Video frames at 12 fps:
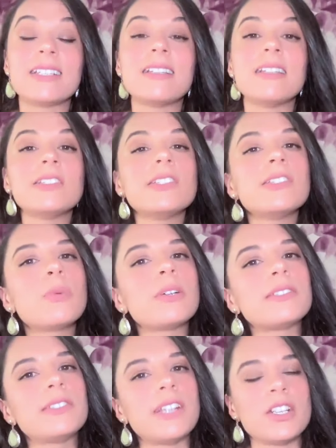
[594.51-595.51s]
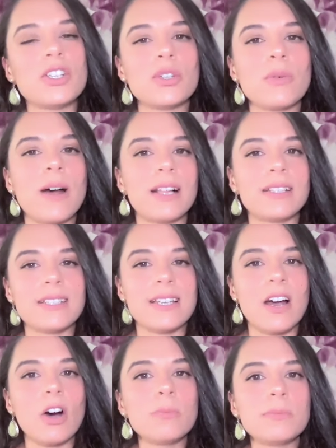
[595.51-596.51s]
And this is what sensuality
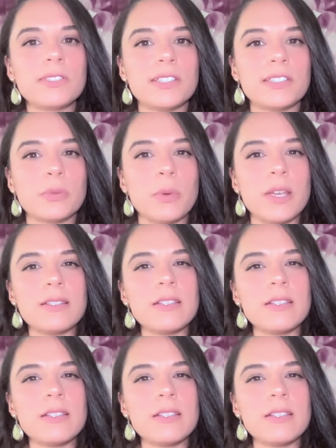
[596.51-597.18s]
helps us with,